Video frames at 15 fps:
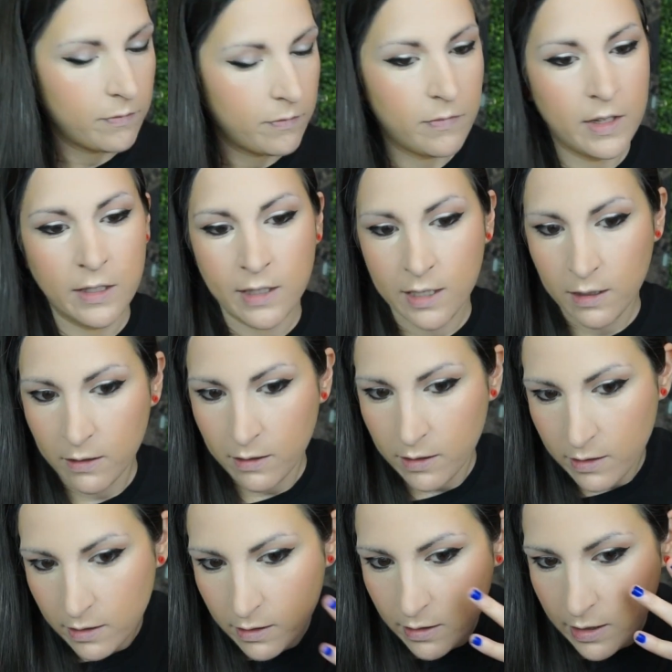I think that looks
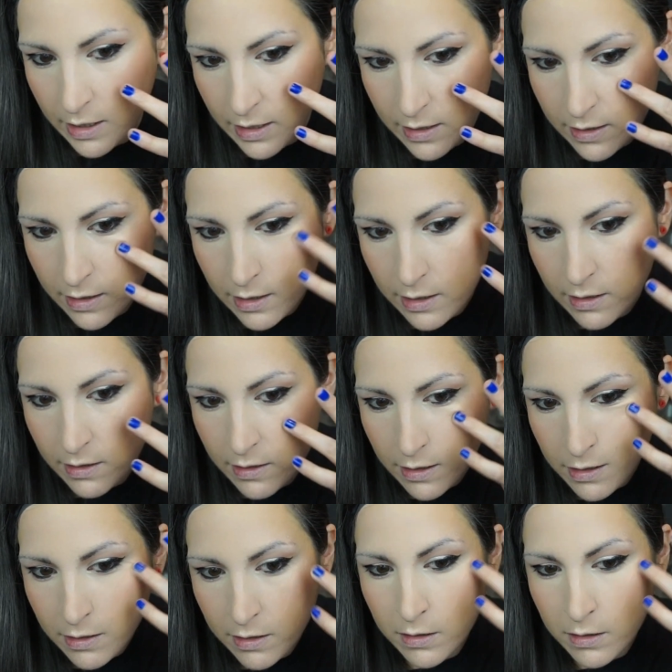decent.